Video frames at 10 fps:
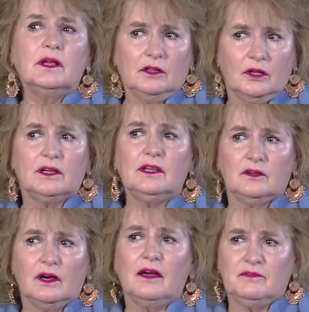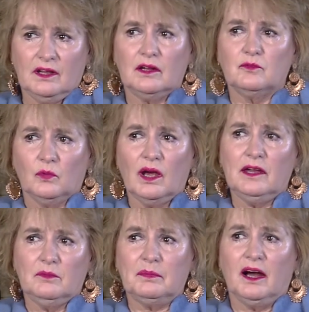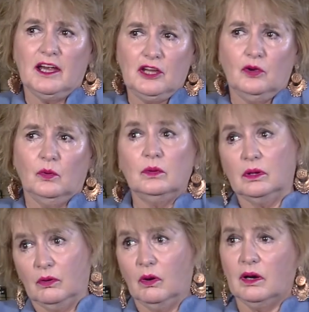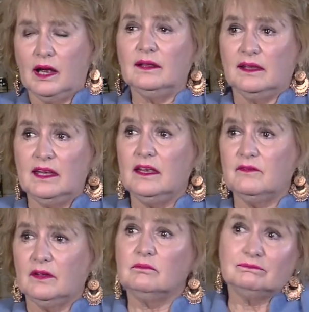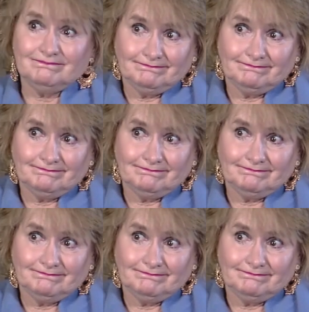Look, either I've done right by you or I leave. And